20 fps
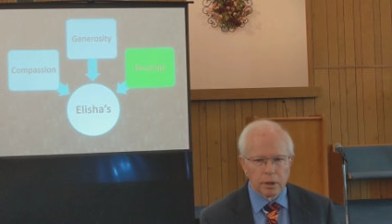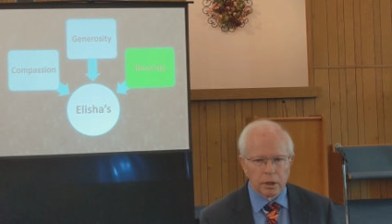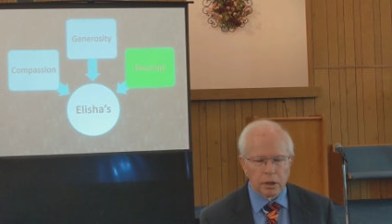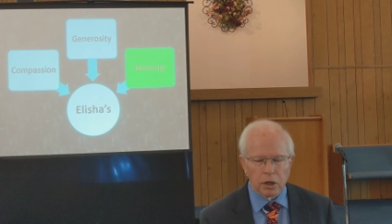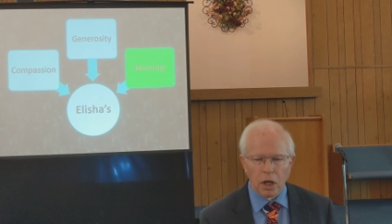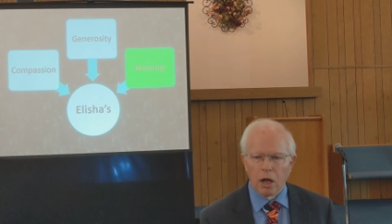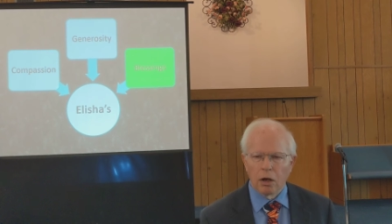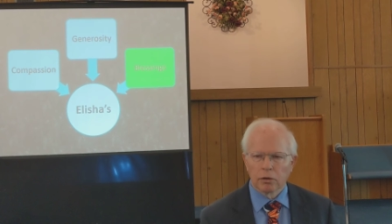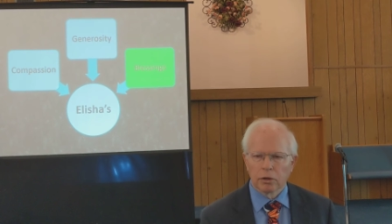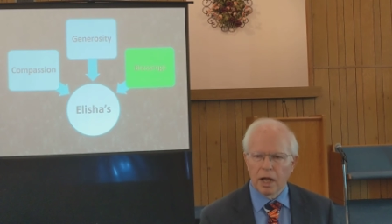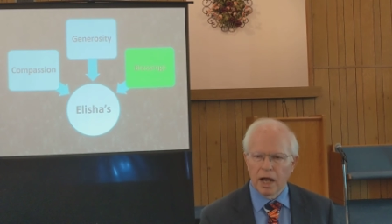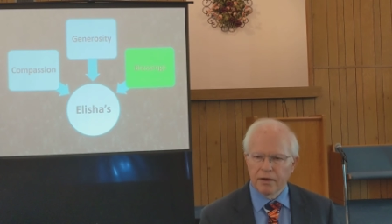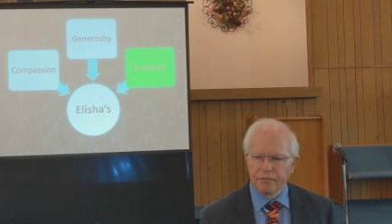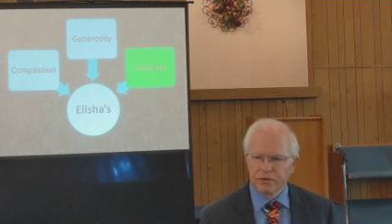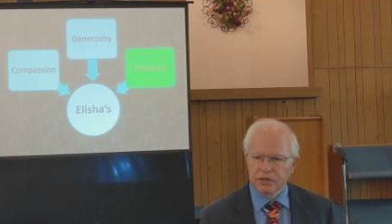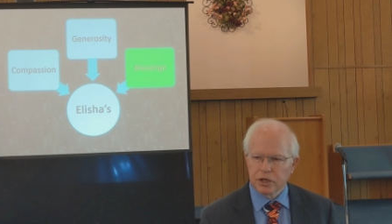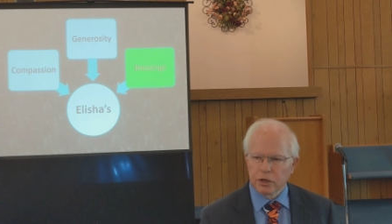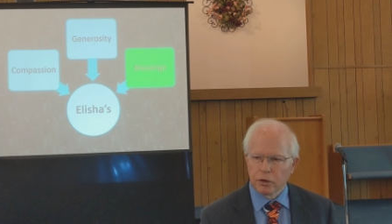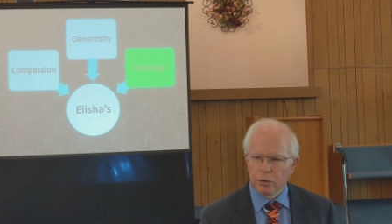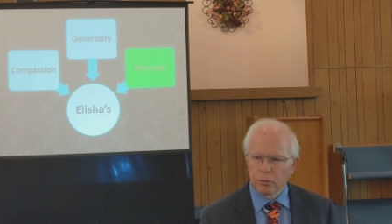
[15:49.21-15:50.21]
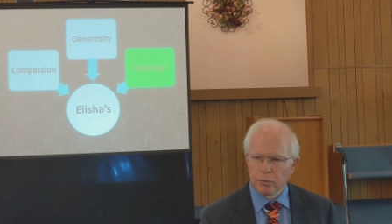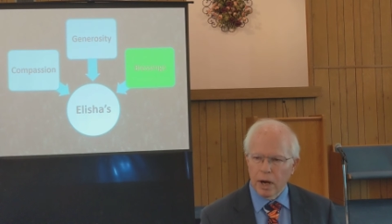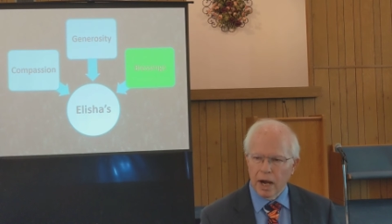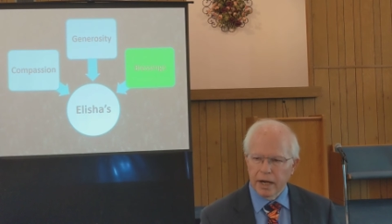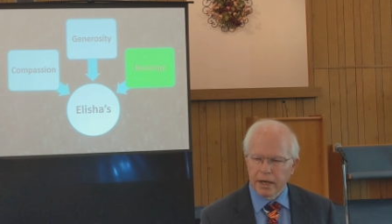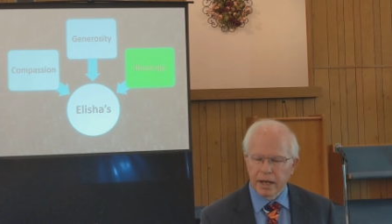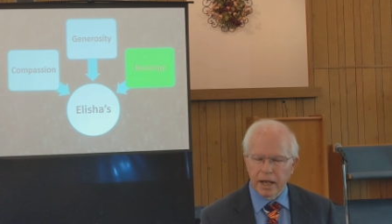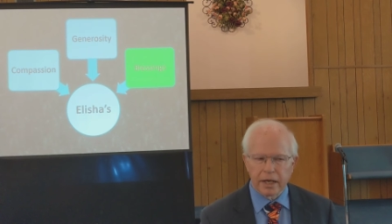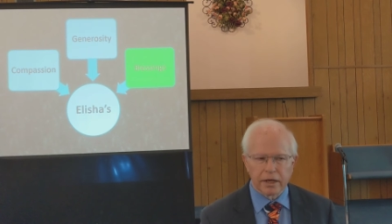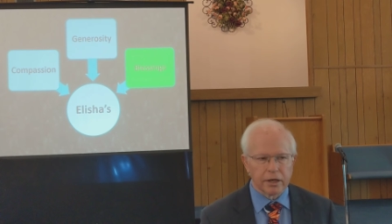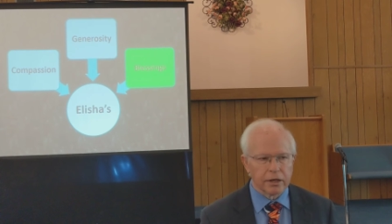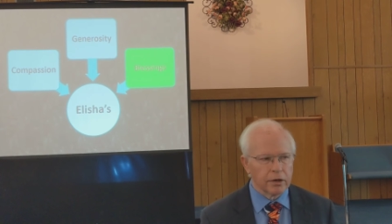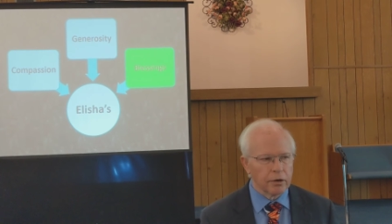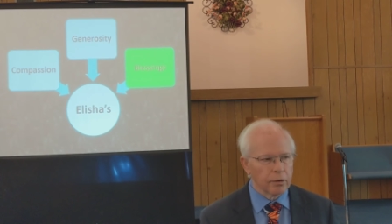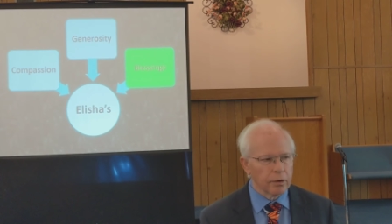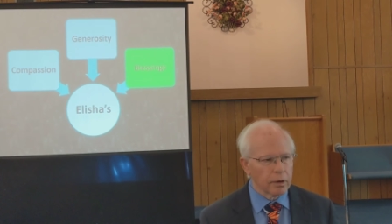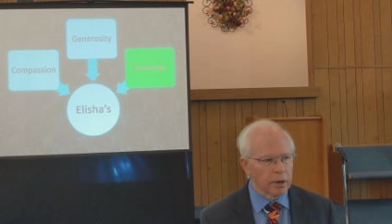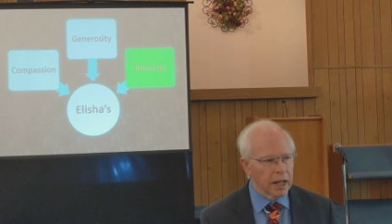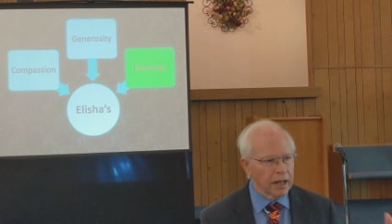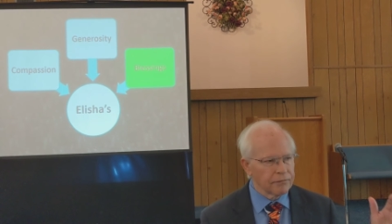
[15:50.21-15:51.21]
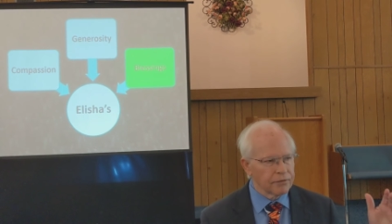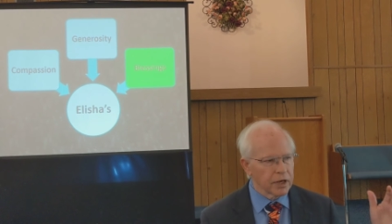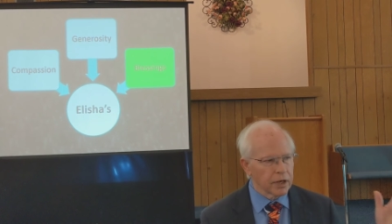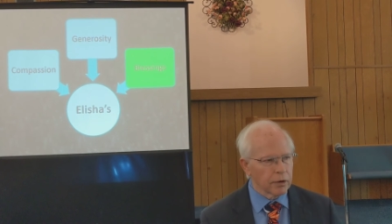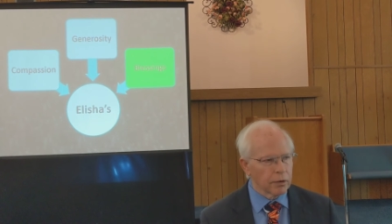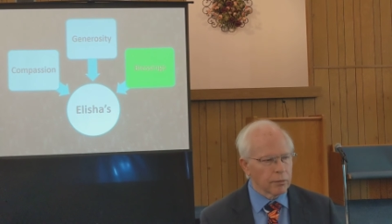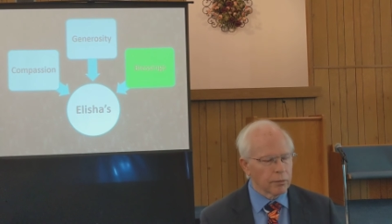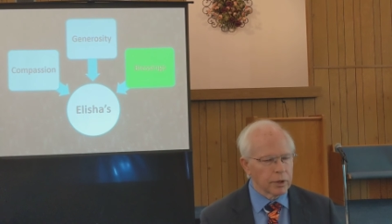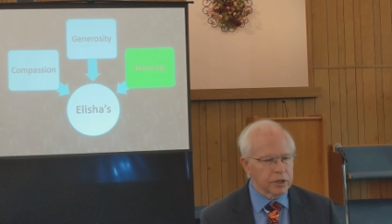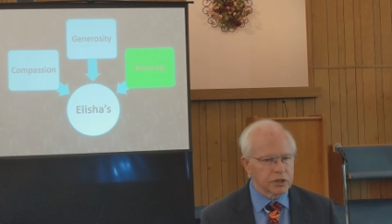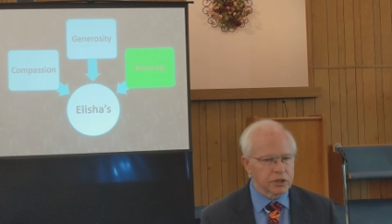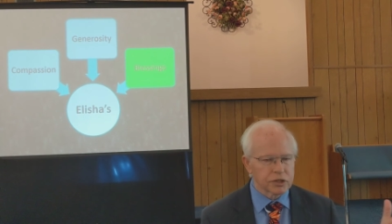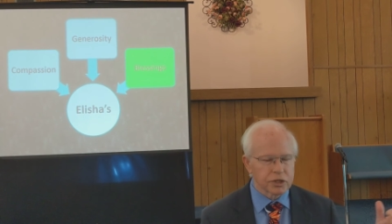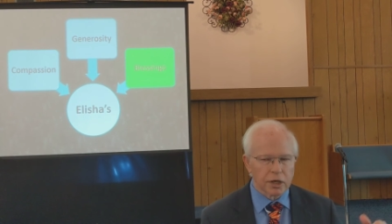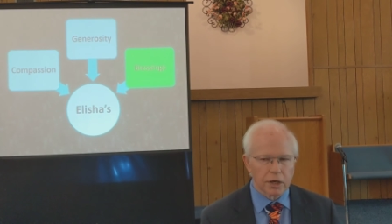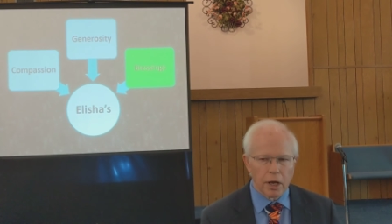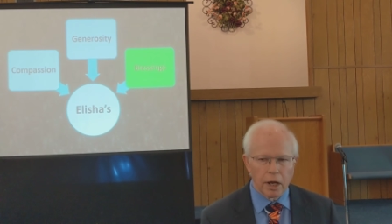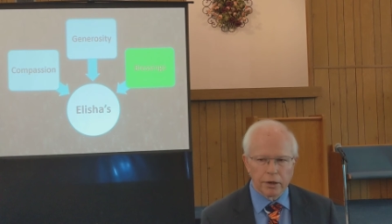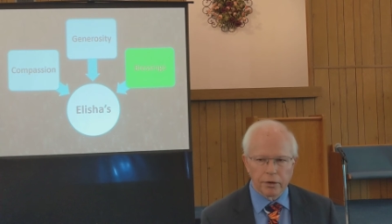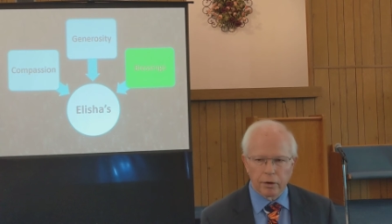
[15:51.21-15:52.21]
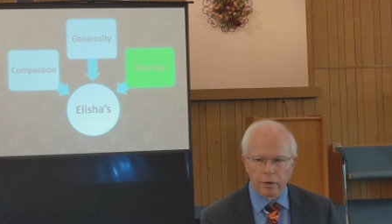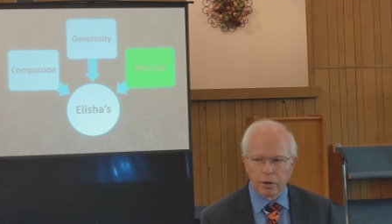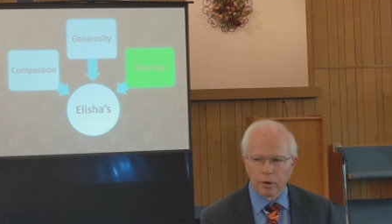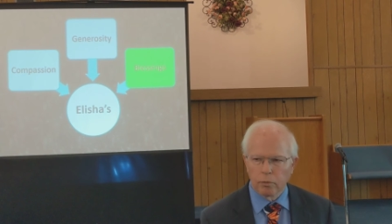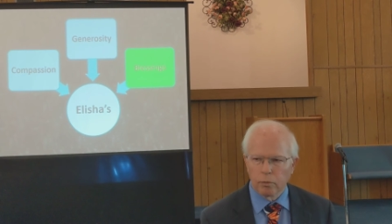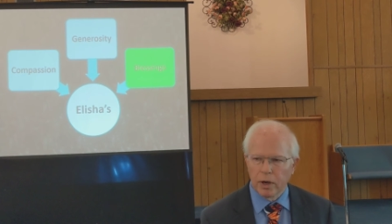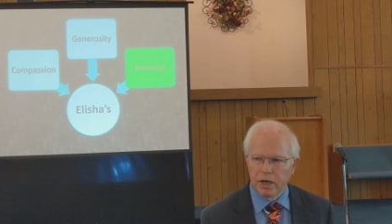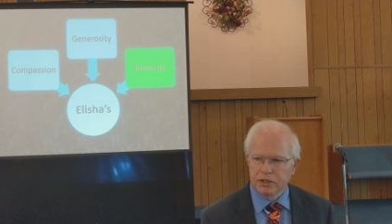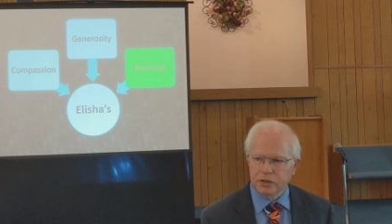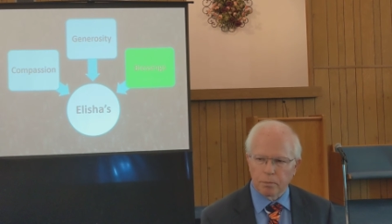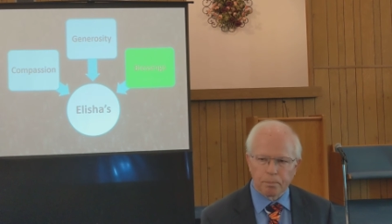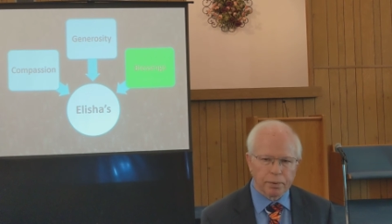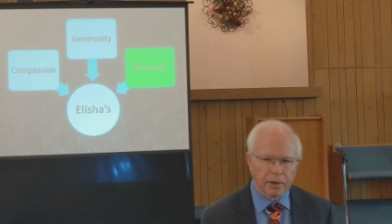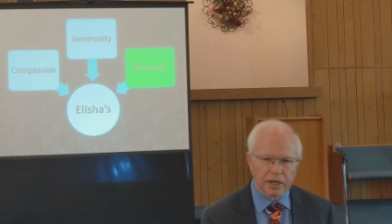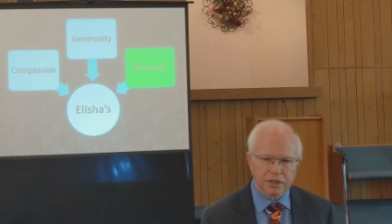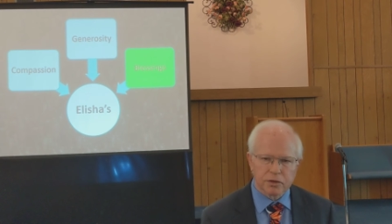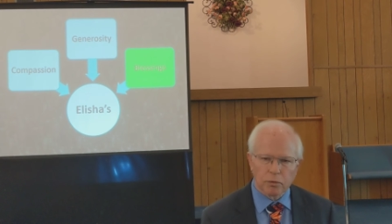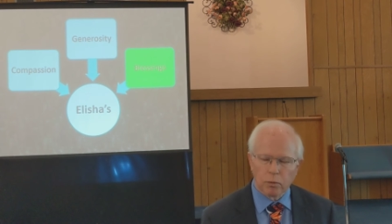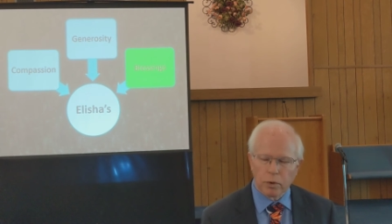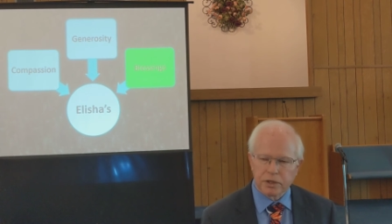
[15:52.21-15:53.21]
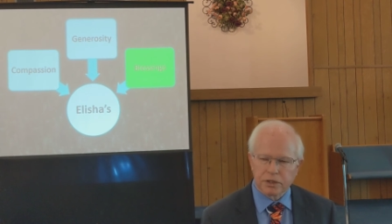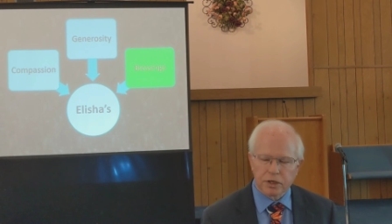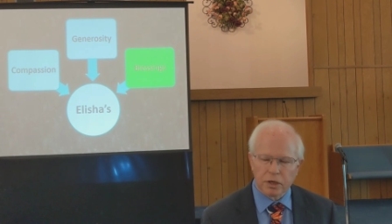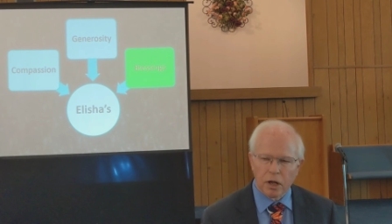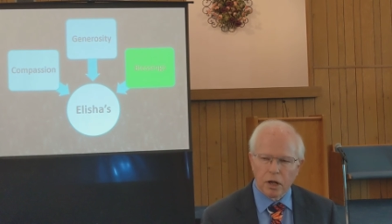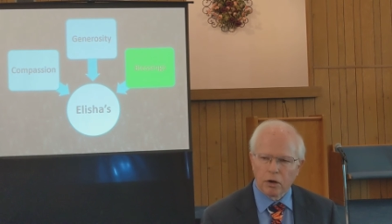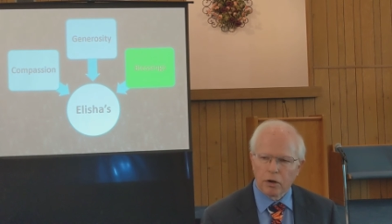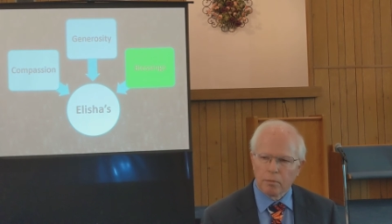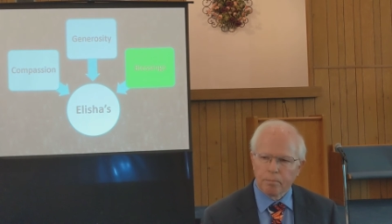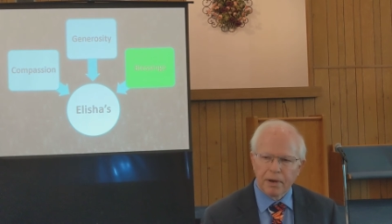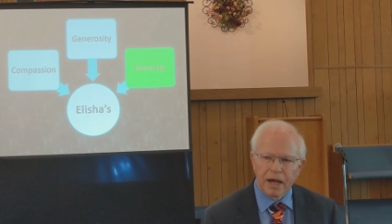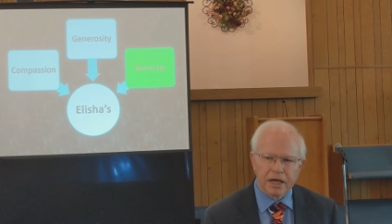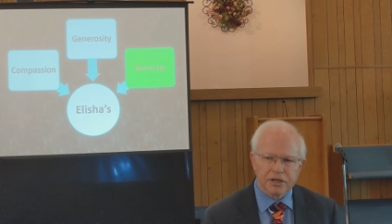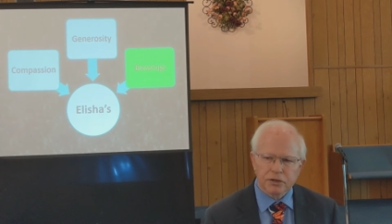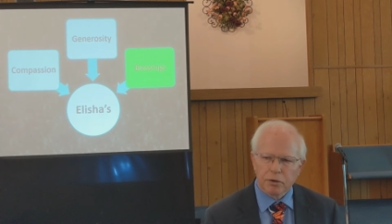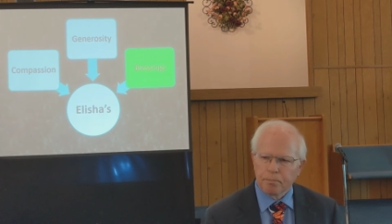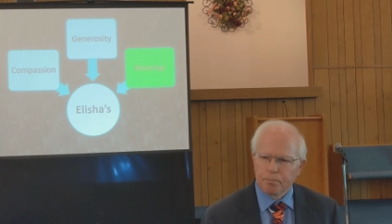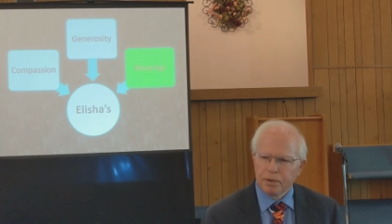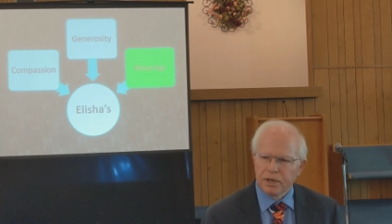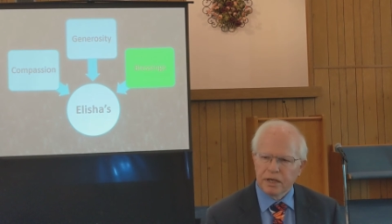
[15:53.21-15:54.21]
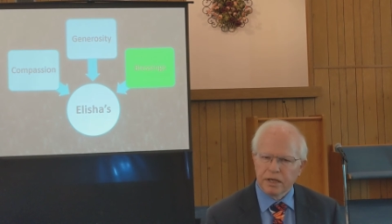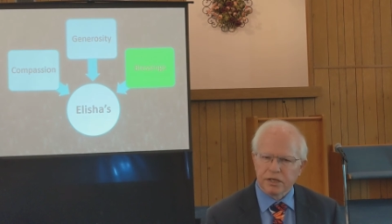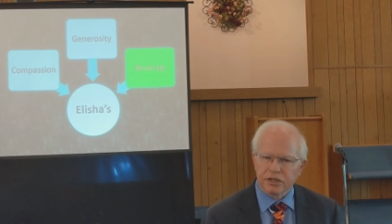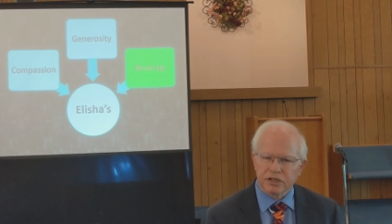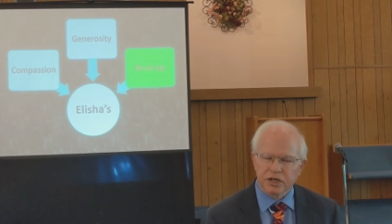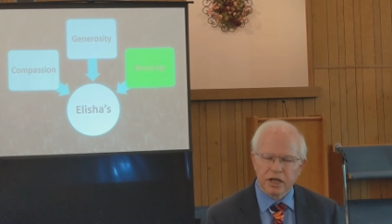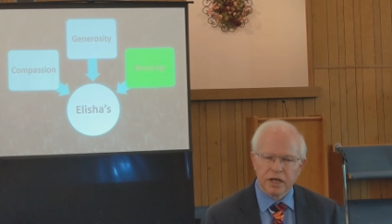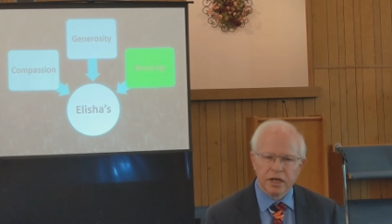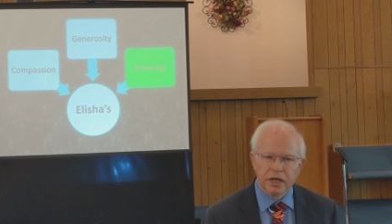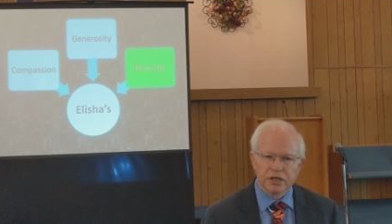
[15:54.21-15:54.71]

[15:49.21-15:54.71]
Long life is in her right hand, and in her left hand are riches and honor. Her ways are pleasant ways, and all her paths are peace.